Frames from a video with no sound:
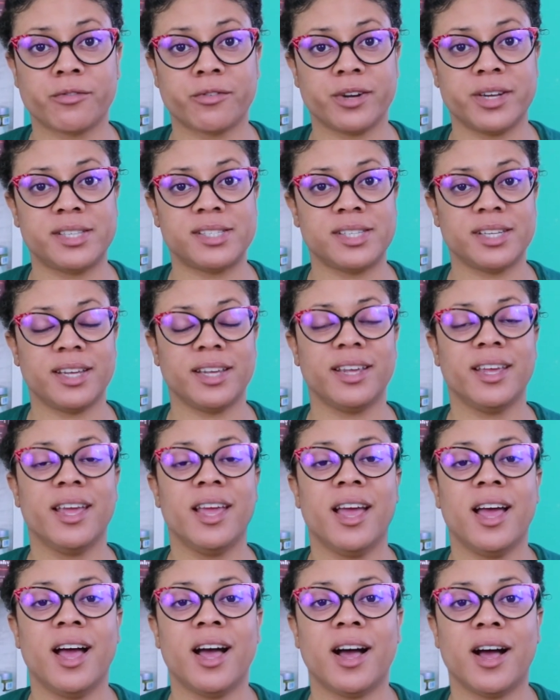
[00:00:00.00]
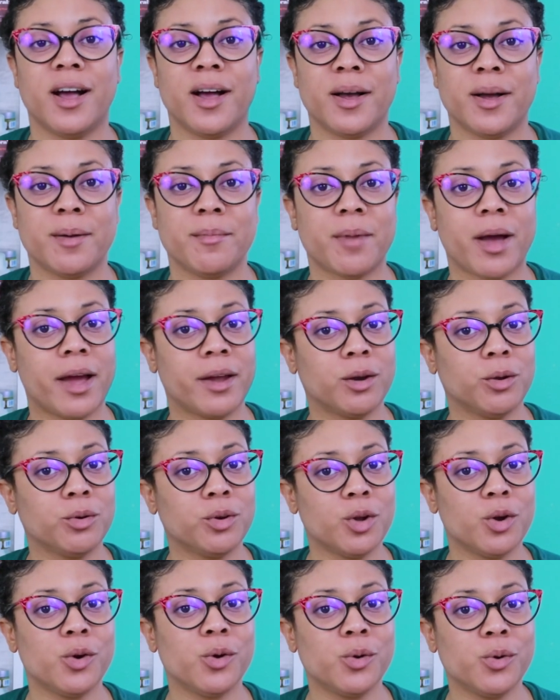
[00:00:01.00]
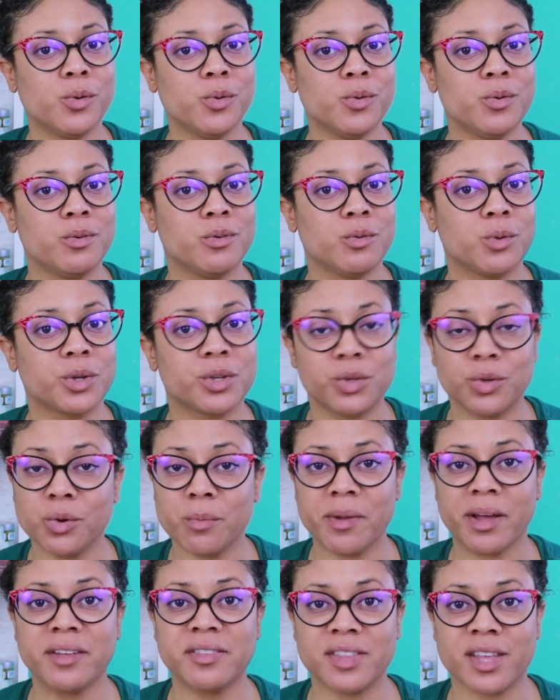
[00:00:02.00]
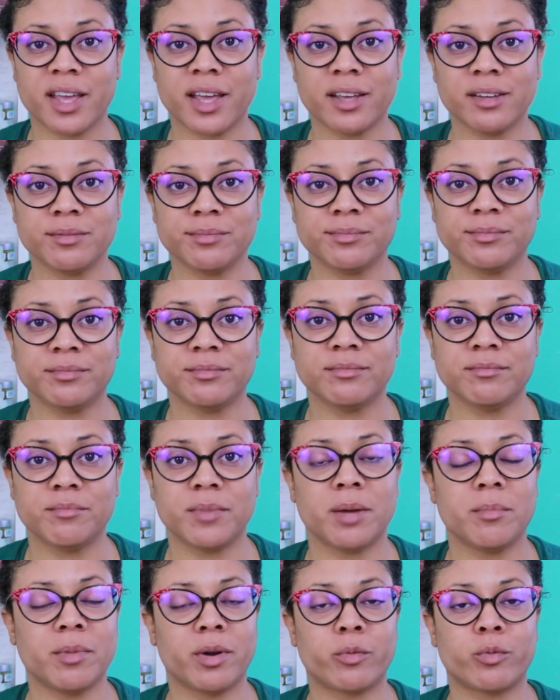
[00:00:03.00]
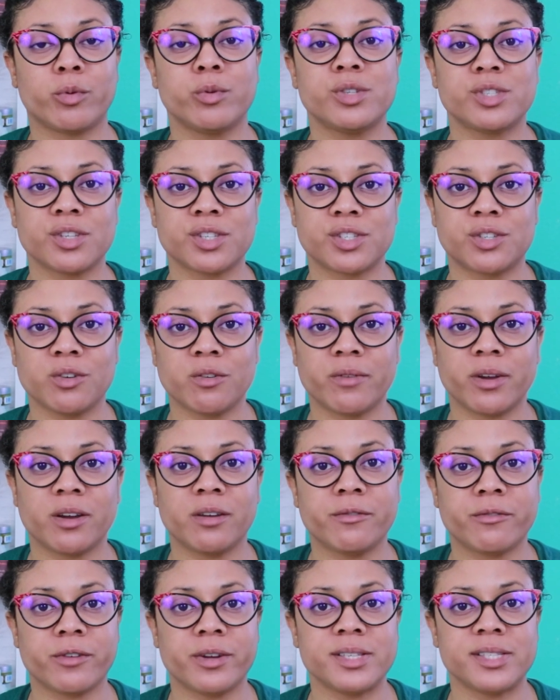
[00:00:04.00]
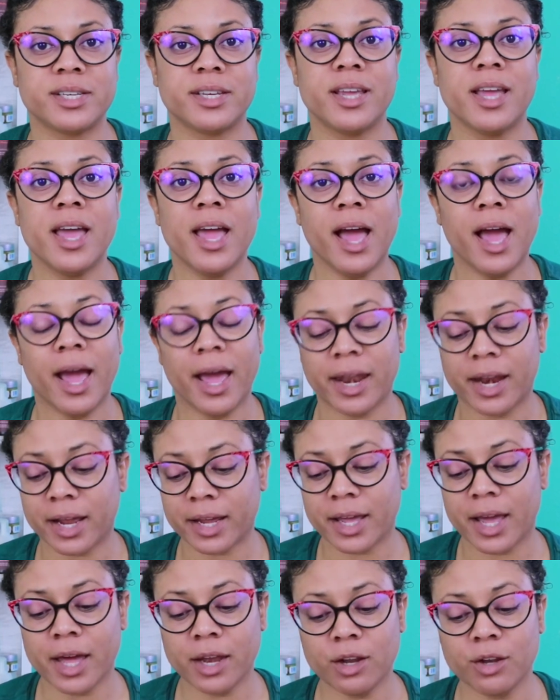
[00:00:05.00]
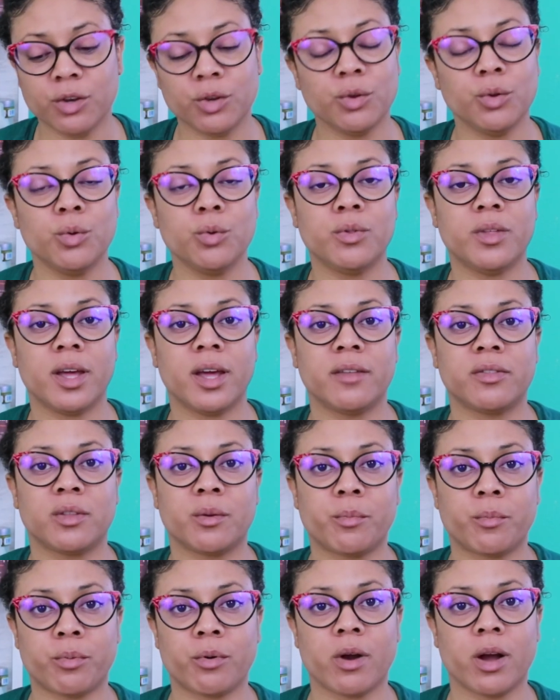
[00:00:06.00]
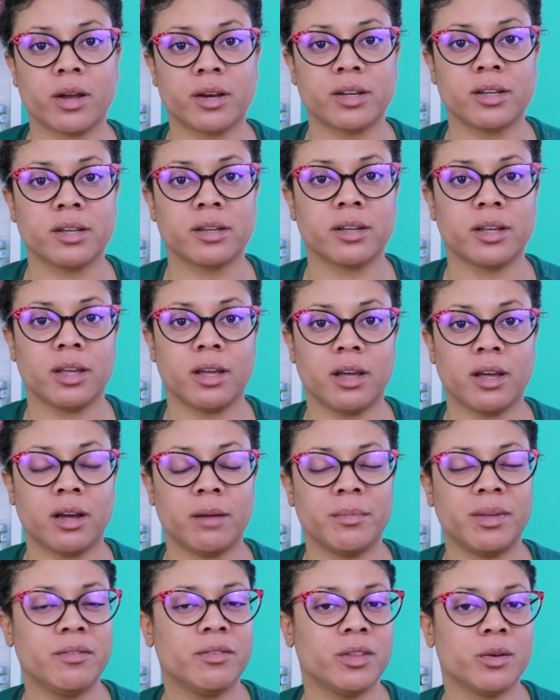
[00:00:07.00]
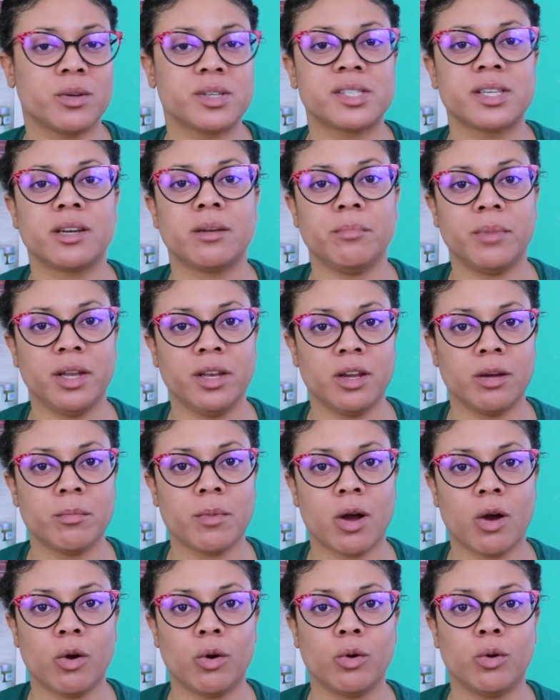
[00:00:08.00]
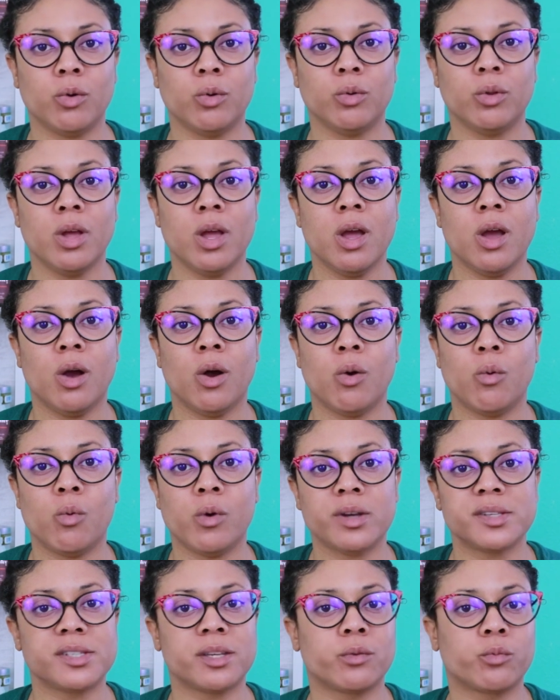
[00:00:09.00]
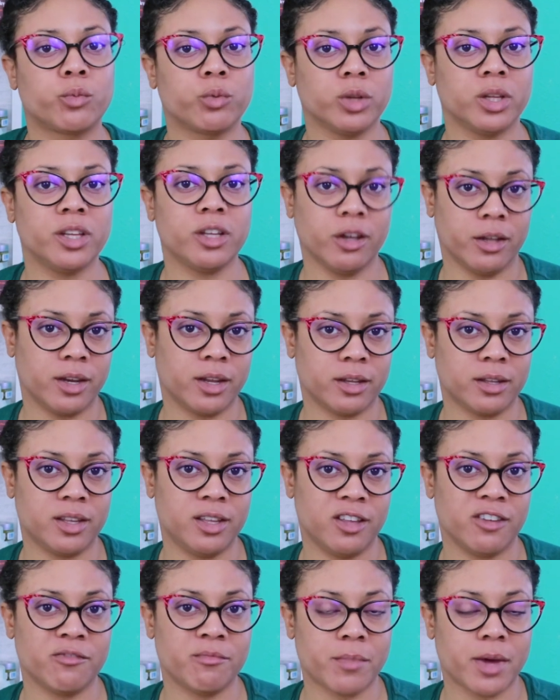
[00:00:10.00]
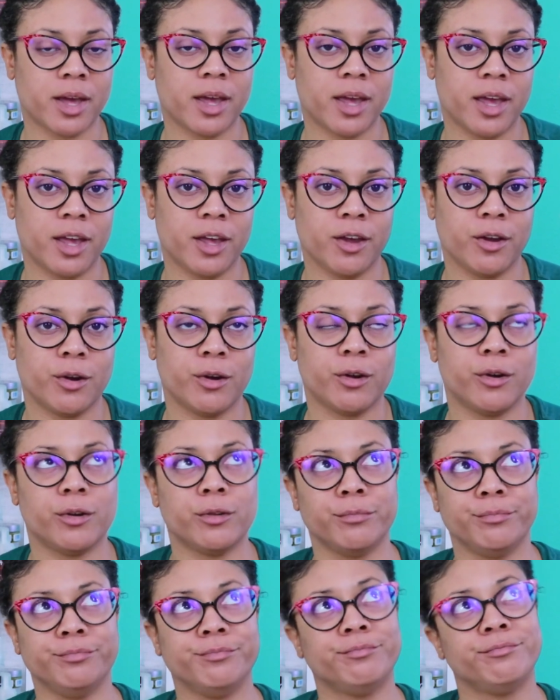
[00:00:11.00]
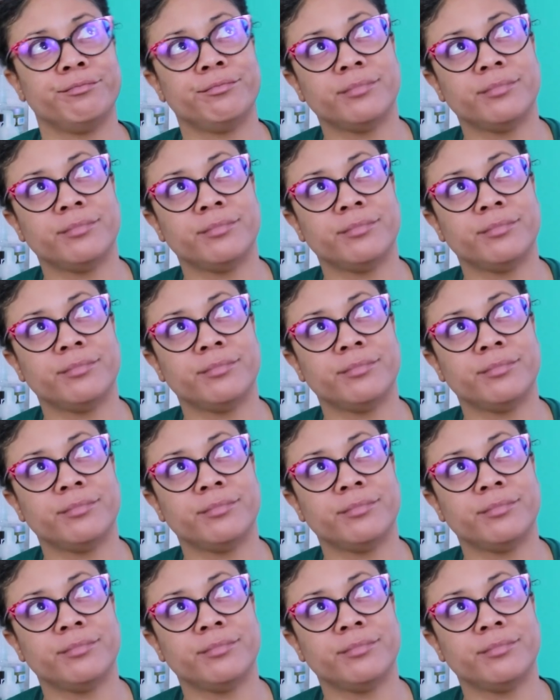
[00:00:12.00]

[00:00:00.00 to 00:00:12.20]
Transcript: frizzy. Um, I don't know what to do about that, but my roots are still very frizzy. And I kind of knew that the product, um, even though it said a medium hole, wasn't really going to give my hair